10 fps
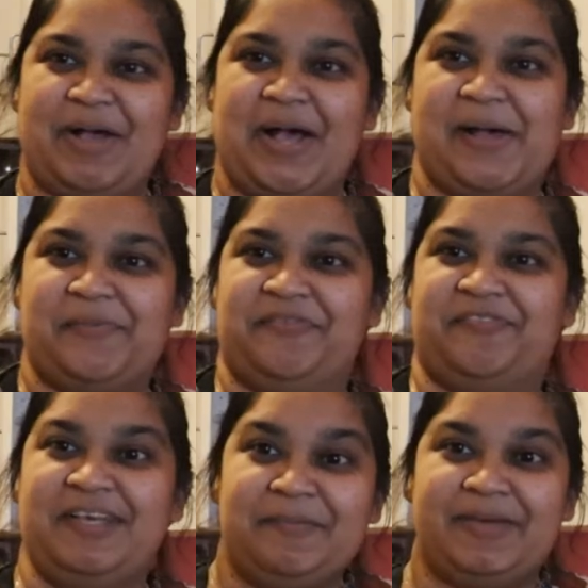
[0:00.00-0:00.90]
I'm
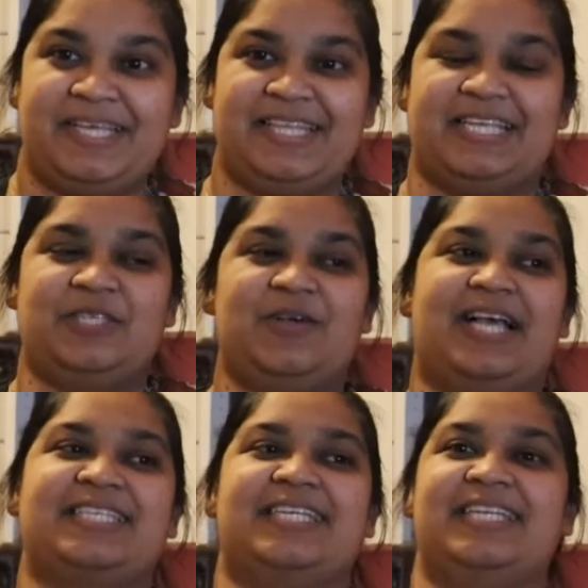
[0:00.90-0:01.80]
filming this, you
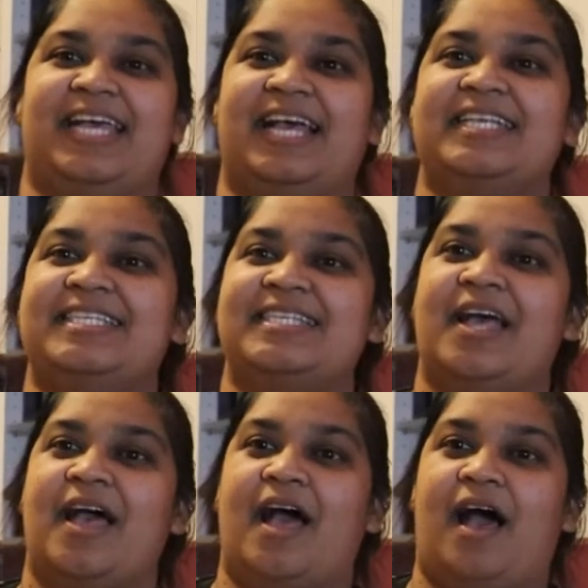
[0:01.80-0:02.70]
guys can guess
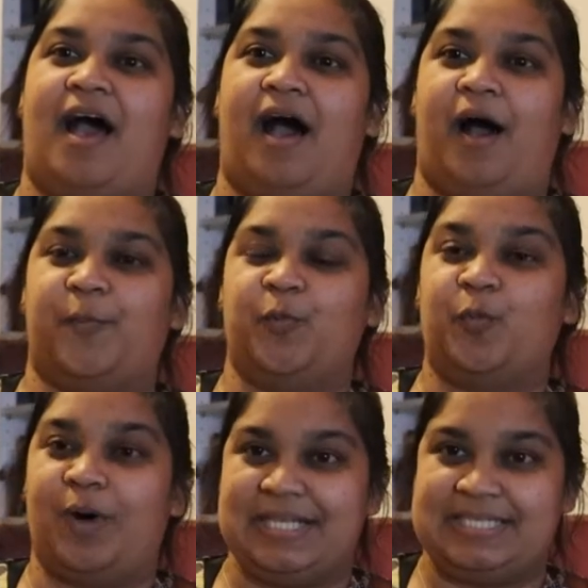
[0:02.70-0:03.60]

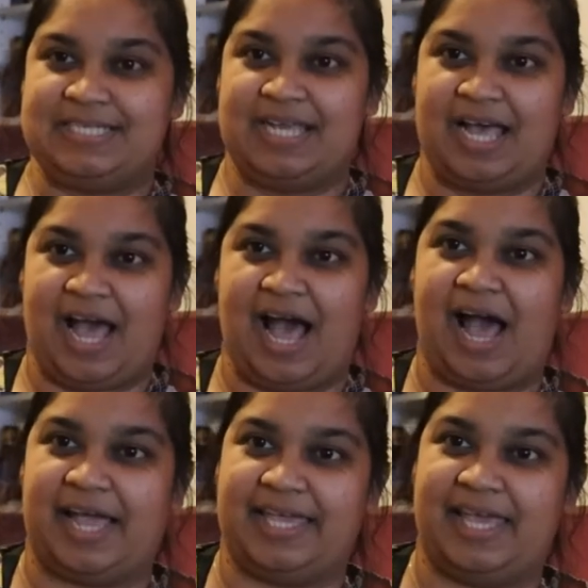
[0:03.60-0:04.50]
what
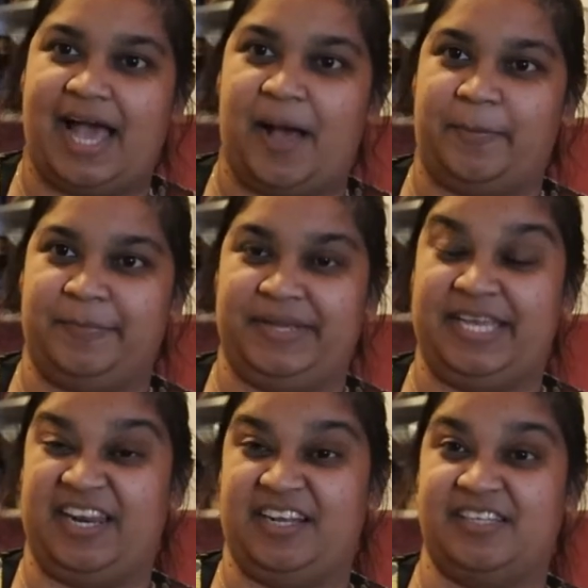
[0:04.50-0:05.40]
I am
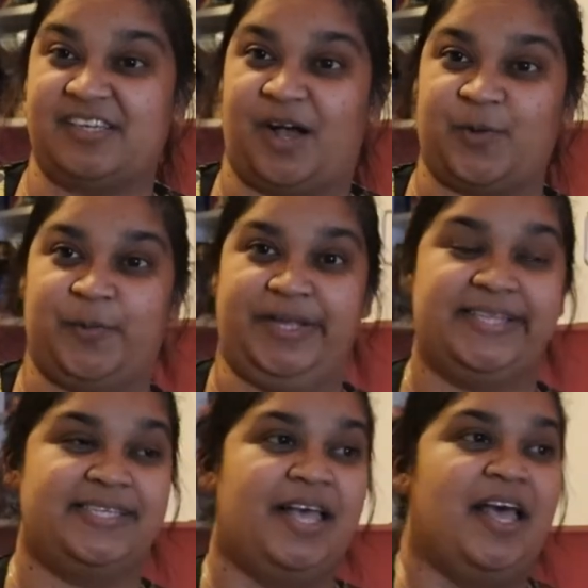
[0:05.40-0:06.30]
eating duck
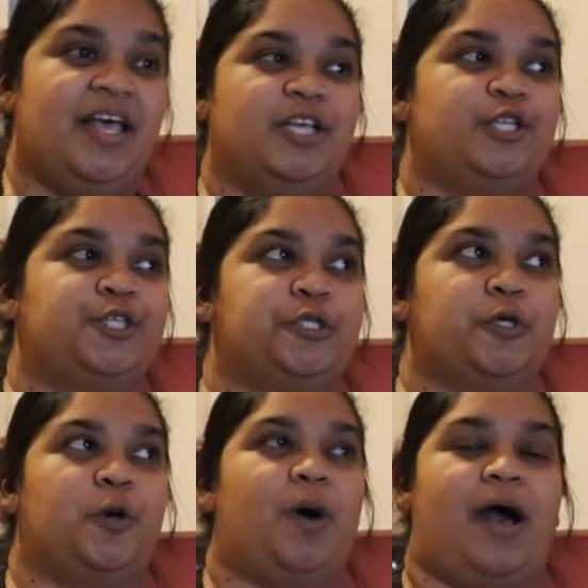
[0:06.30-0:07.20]
with.
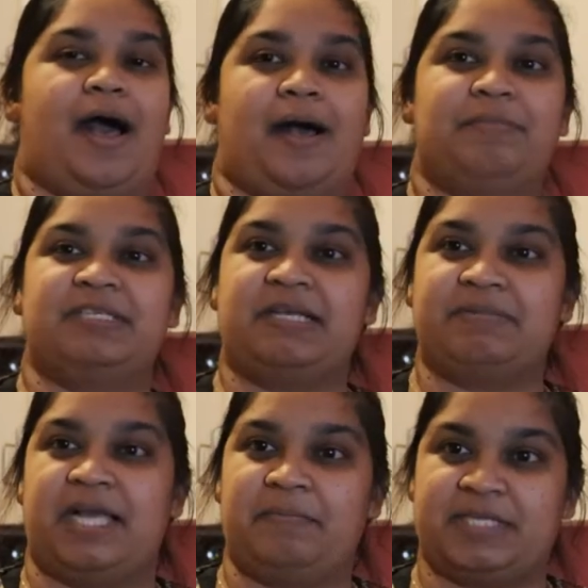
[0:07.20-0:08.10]
So
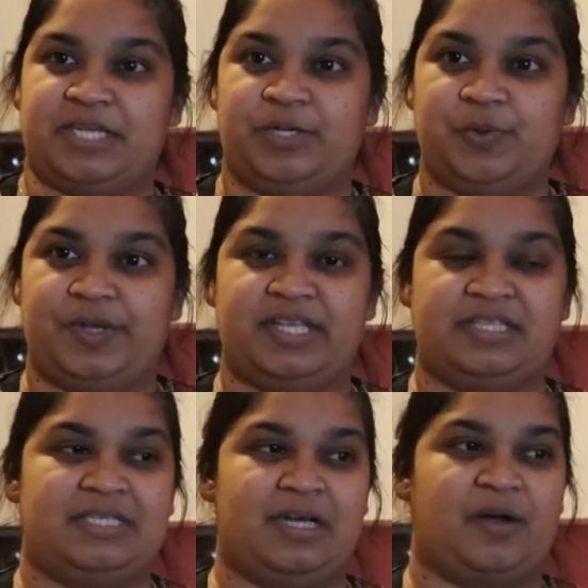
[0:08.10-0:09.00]
sometimes I do
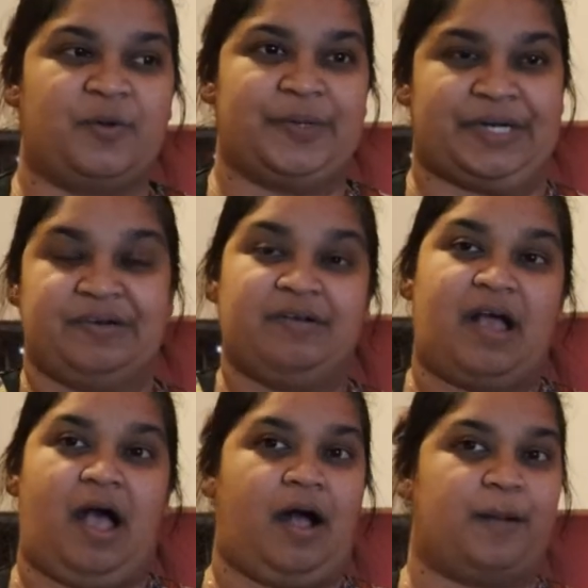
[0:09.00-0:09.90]
eat duck with
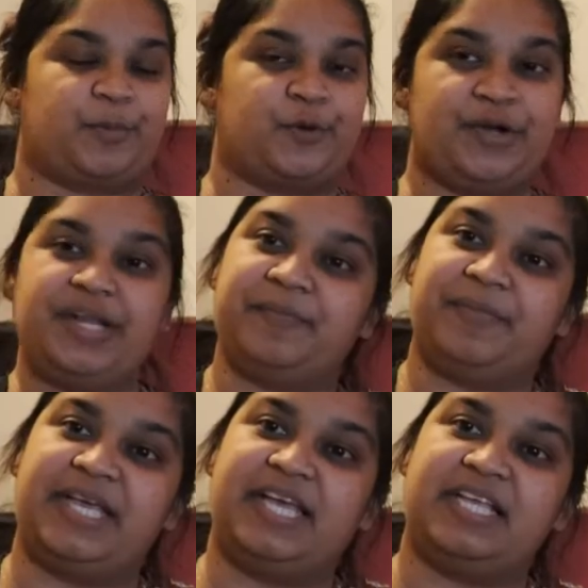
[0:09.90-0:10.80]
green
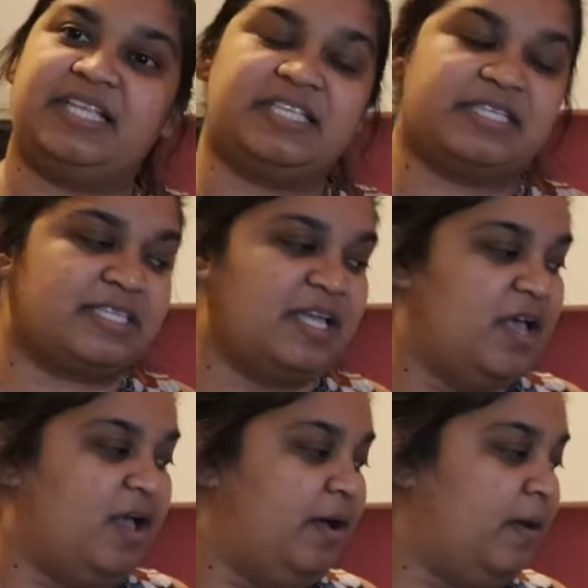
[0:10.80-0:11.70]
beans
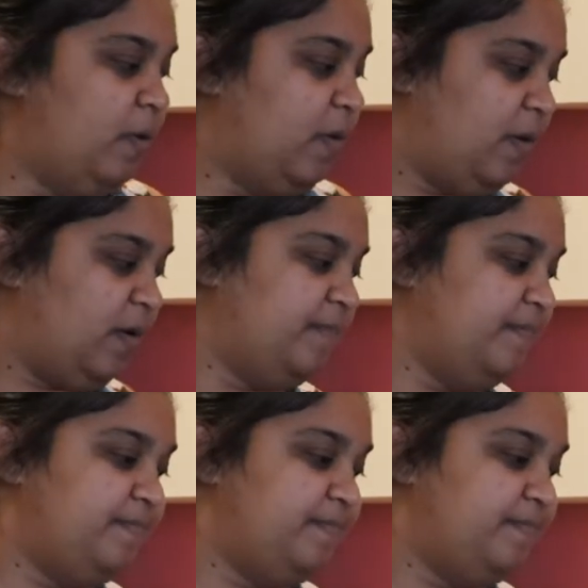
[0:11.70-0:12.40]
or